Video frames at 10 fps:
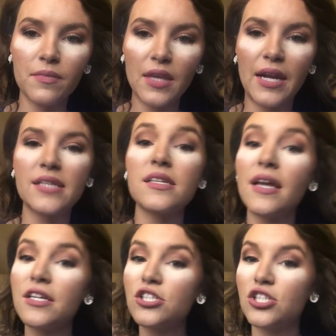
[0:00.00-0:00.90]
It has a
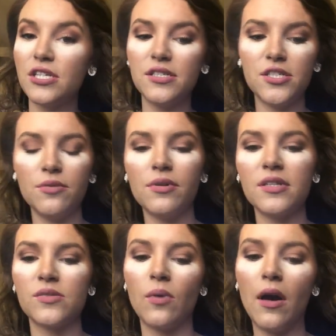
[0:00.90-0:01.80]
nice sheen to it as